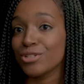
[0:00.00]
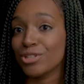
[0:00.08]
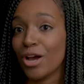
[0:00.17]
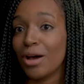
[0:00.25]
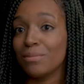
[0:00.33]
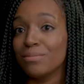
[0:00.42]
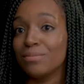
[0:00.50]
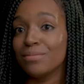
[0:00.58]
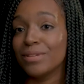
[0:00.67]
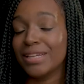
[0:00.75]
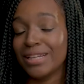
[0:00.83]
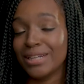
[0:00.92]
a job
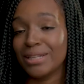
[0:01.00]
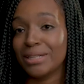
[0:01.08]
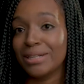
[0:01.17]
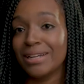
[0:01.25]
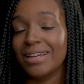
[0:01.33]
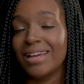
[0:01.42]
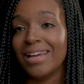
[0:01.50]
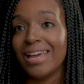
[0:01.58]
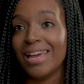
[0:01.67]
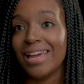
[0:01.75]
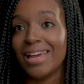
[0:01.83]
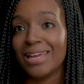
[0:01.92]
here
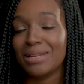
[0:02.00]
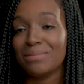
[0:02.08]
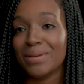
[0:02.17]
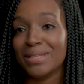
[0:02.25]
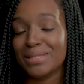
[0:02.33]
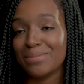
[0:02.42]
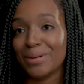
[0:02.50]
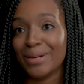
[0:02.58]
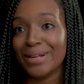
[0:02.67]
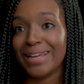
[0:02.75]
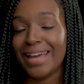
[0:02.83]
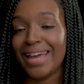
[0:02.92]
in
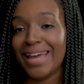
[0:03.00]
Pittsburgh.